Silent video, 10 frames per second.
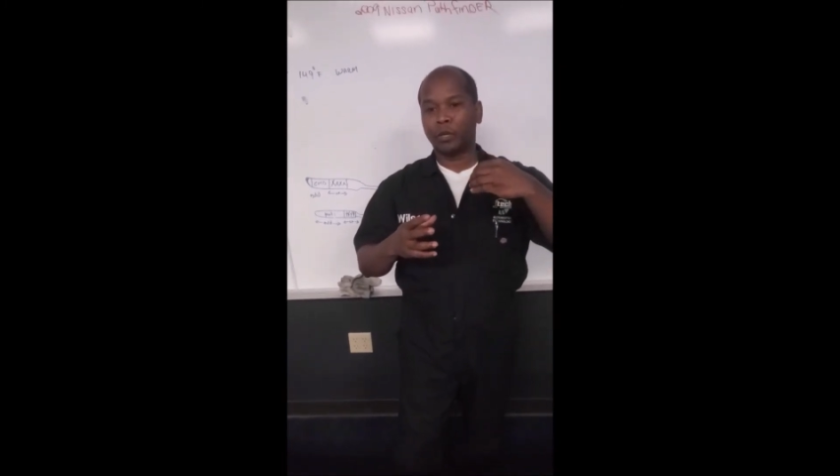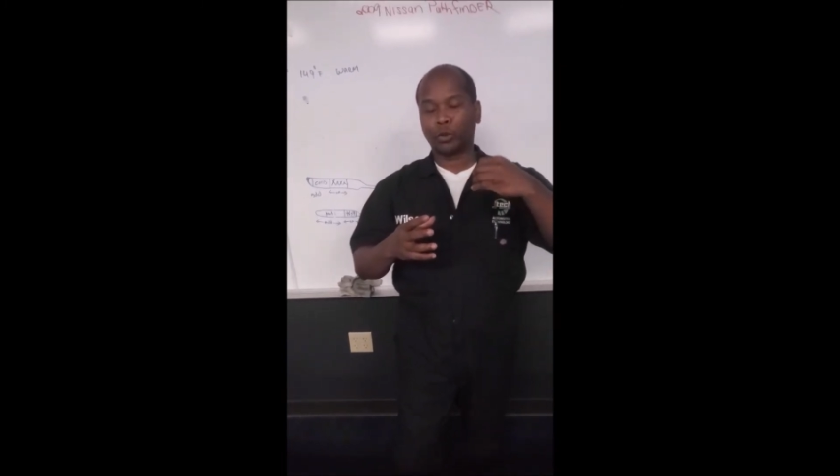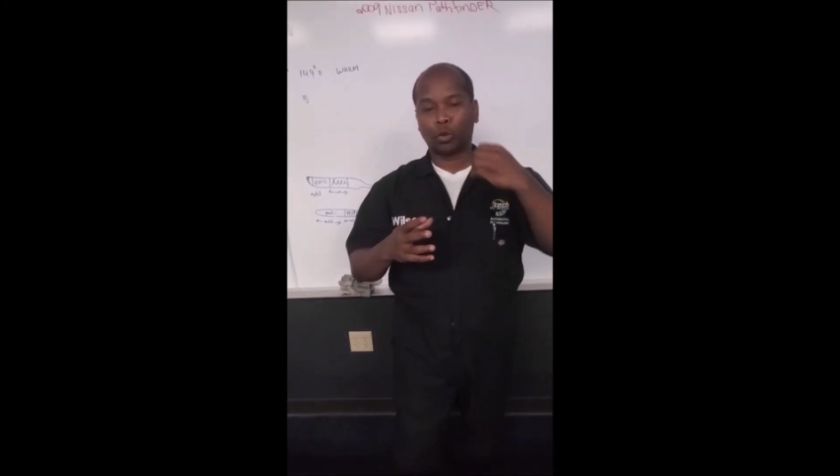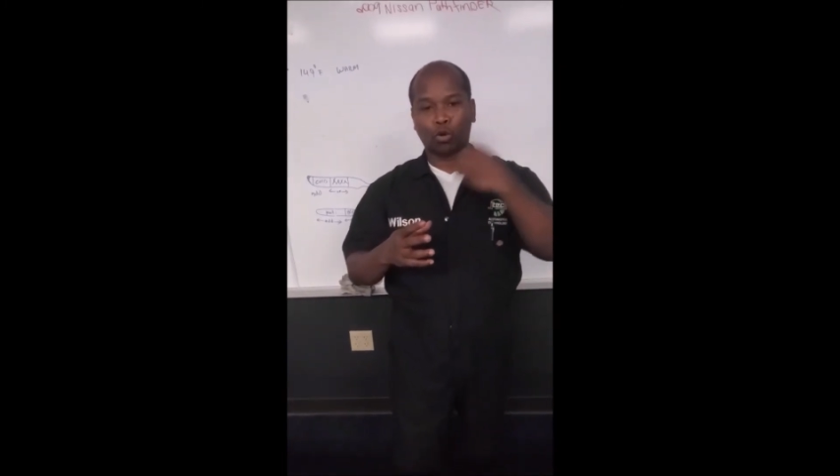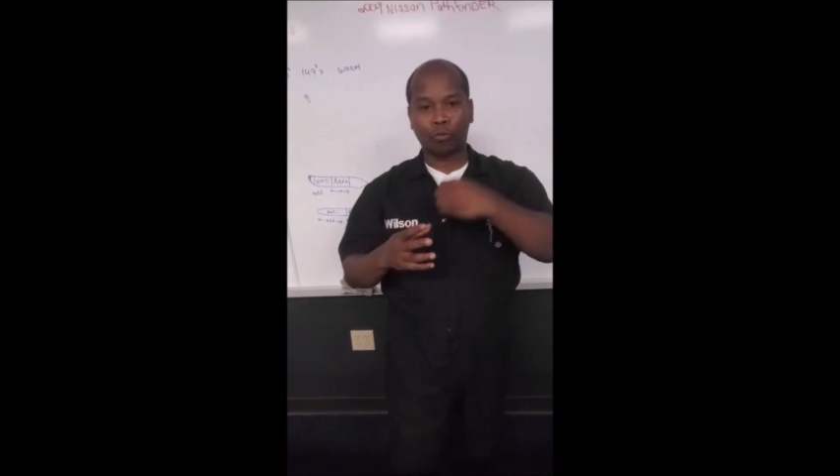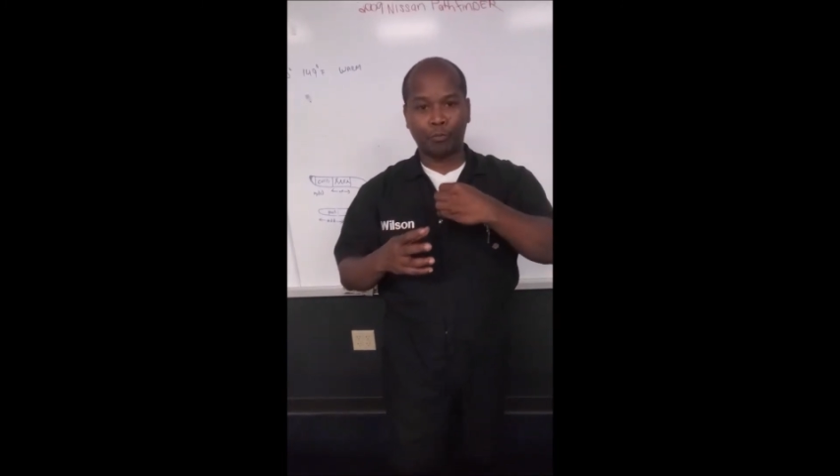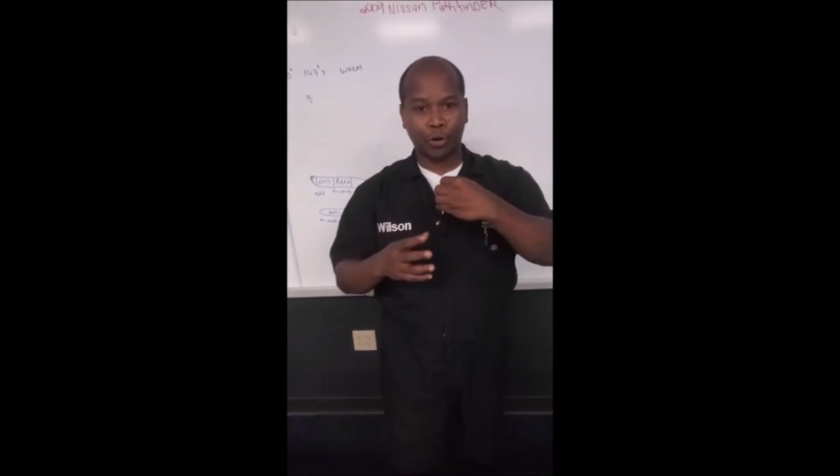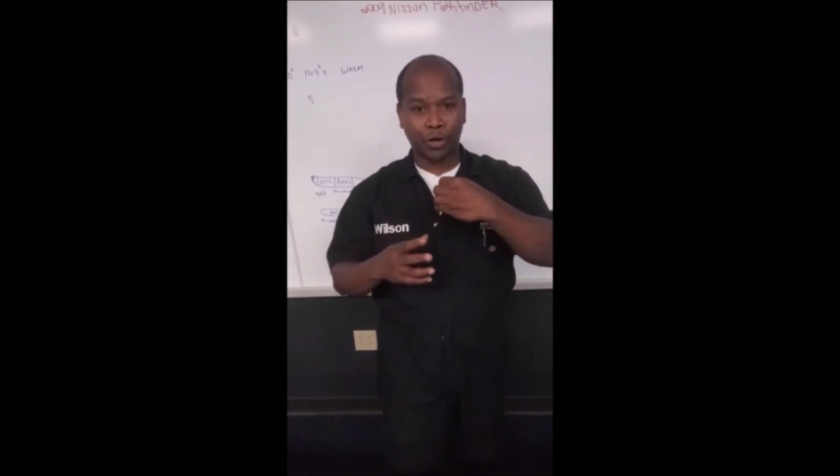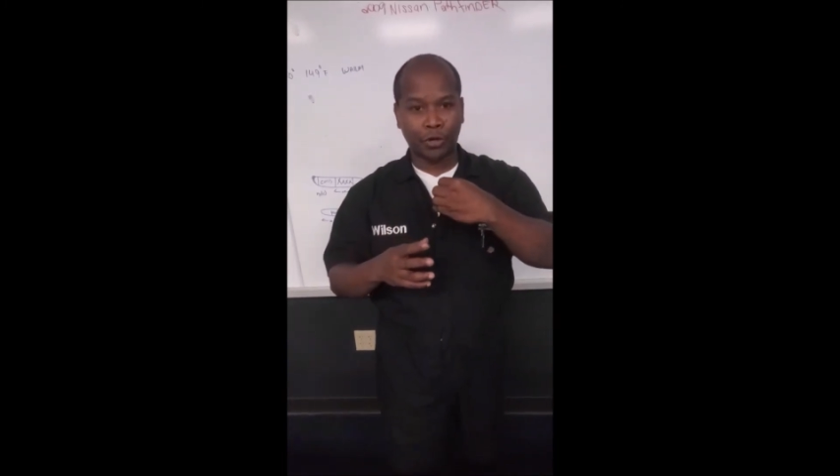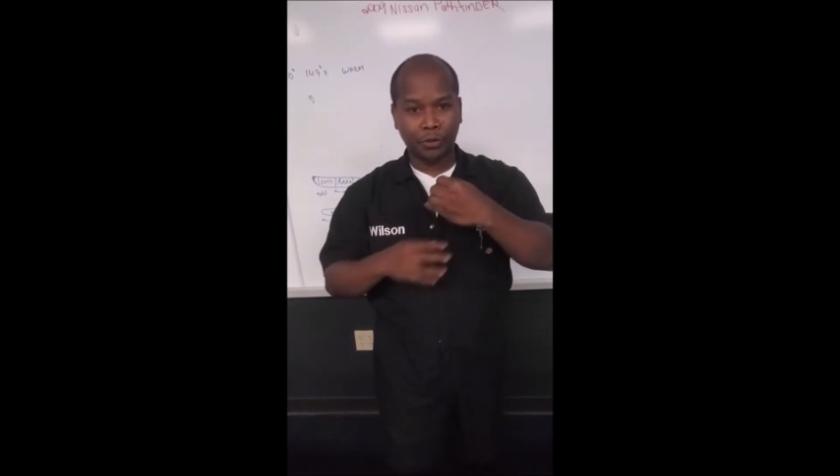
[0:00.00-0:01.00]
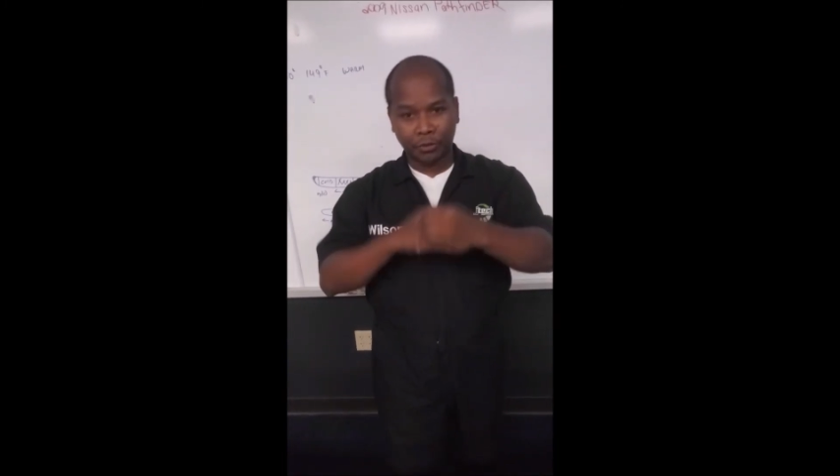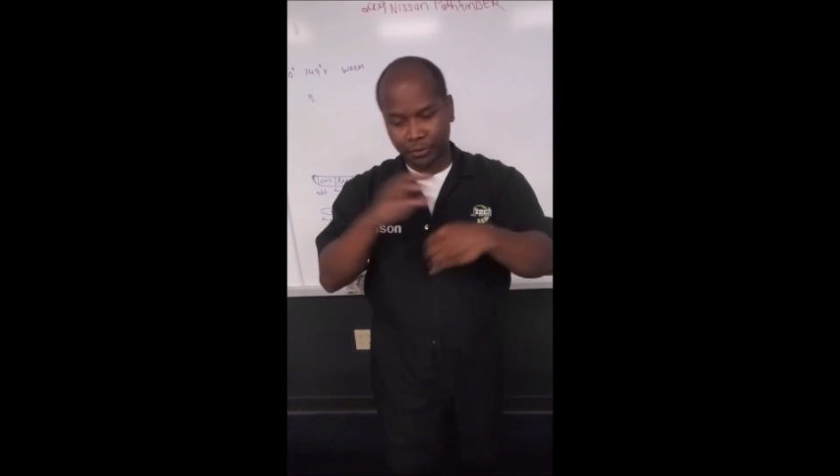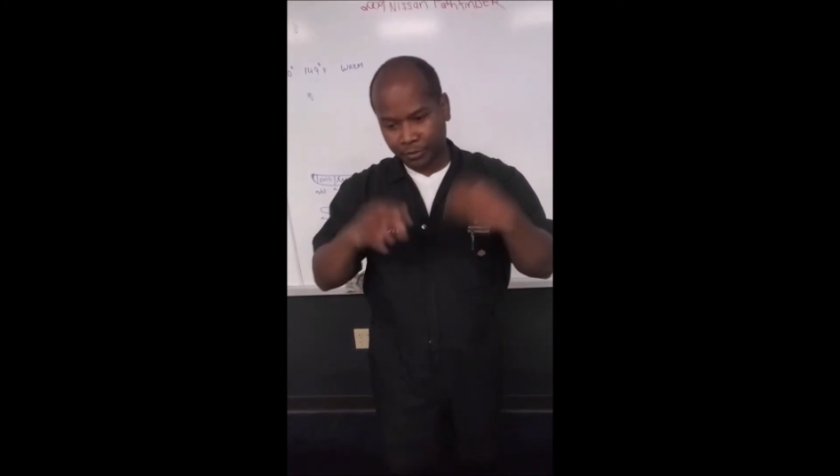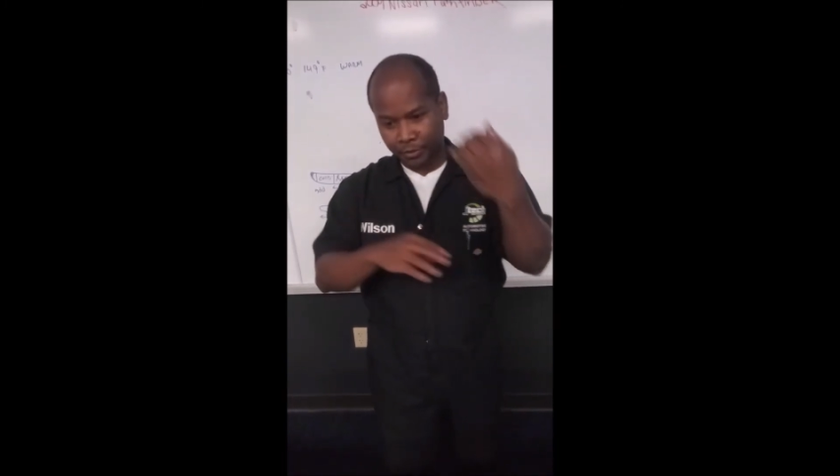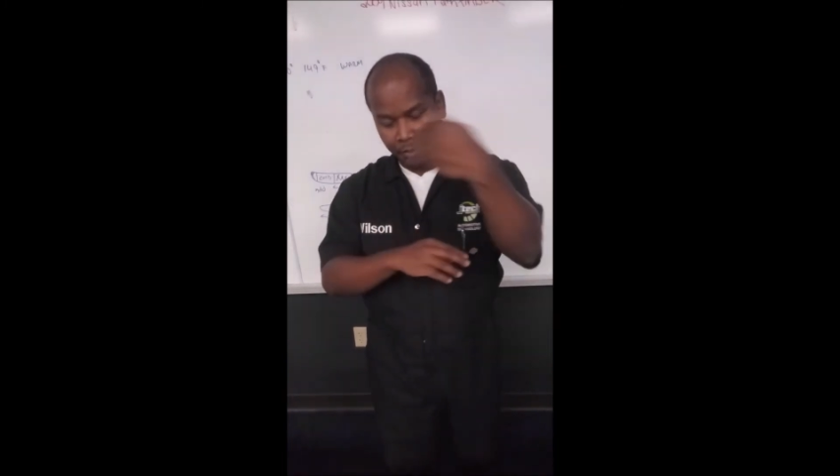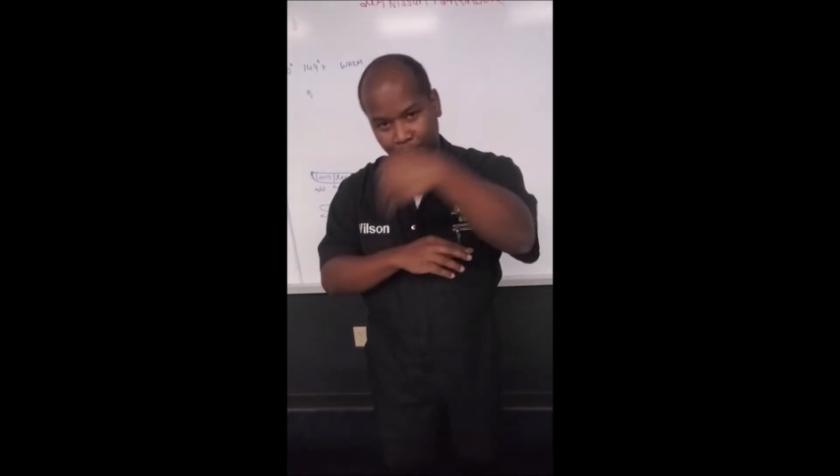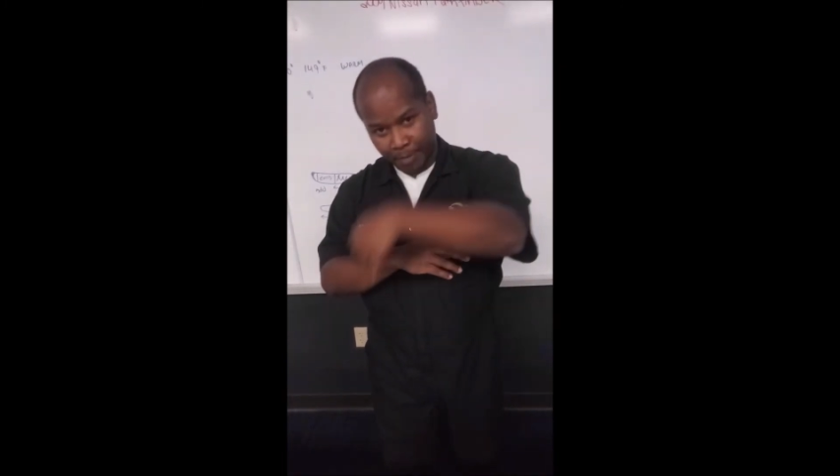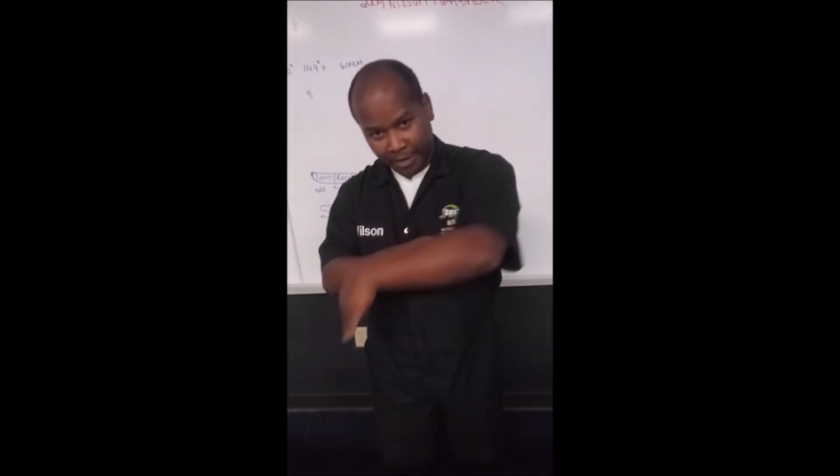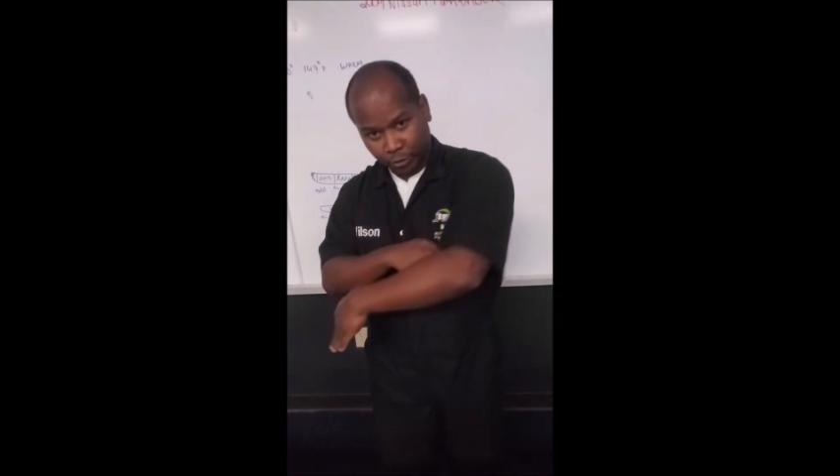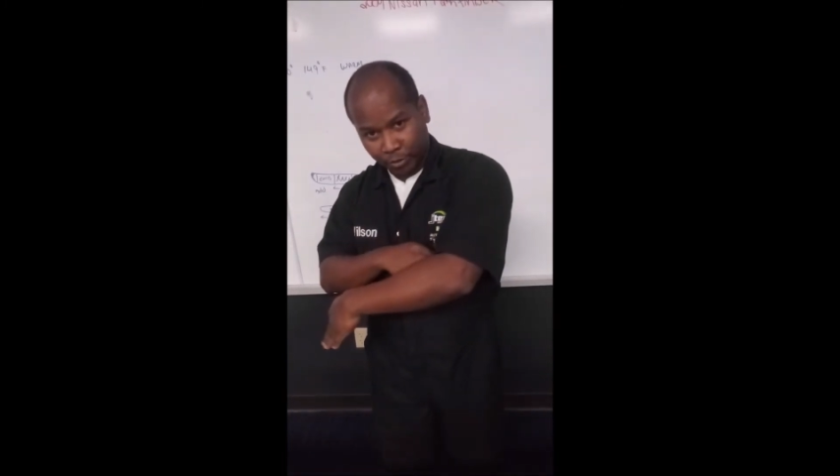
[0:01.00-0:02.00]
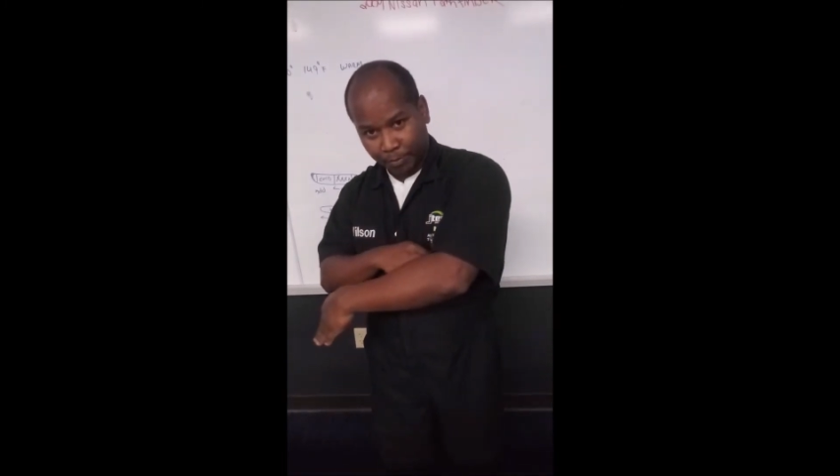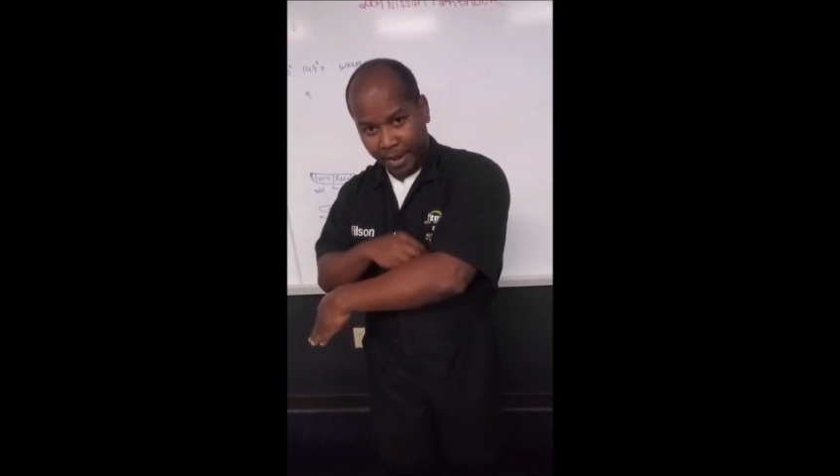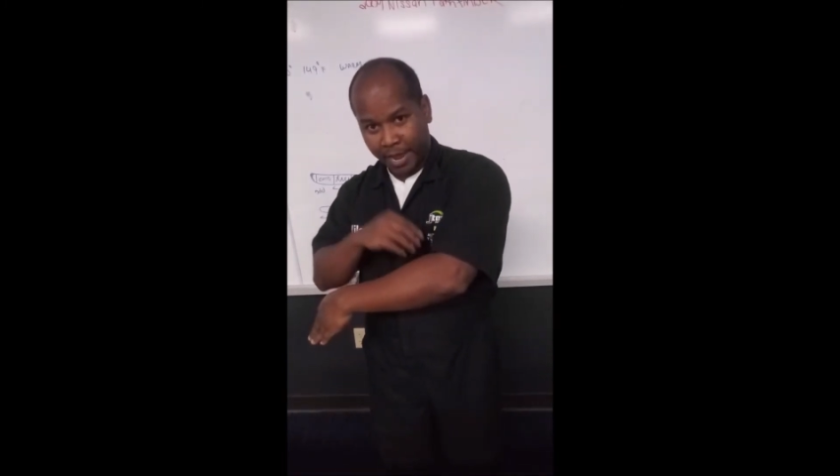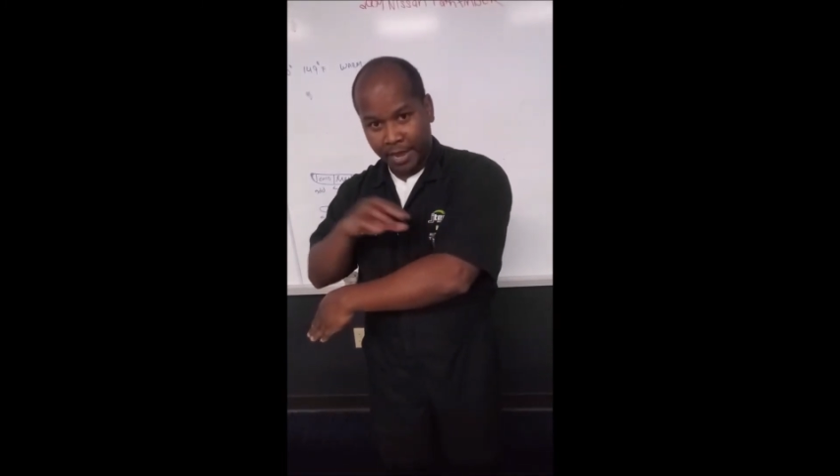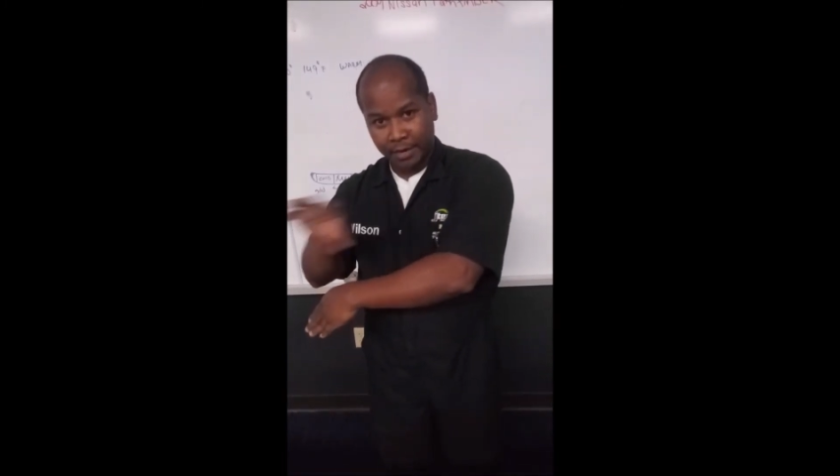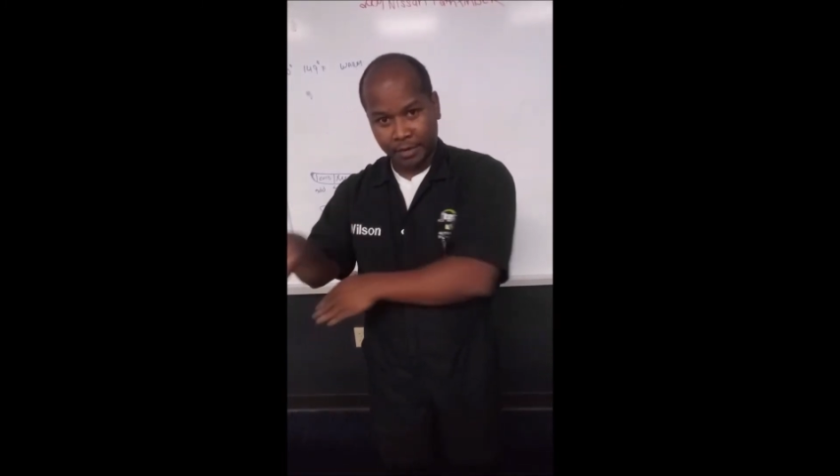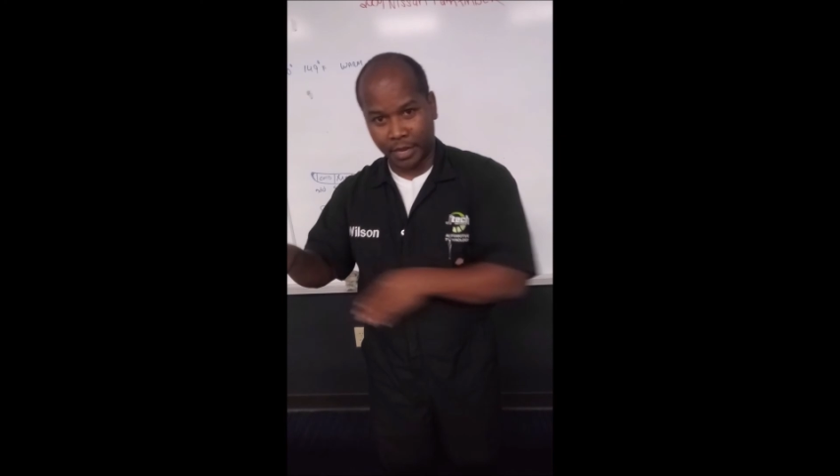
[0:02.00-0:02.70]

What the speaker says: torque converter back to the pan,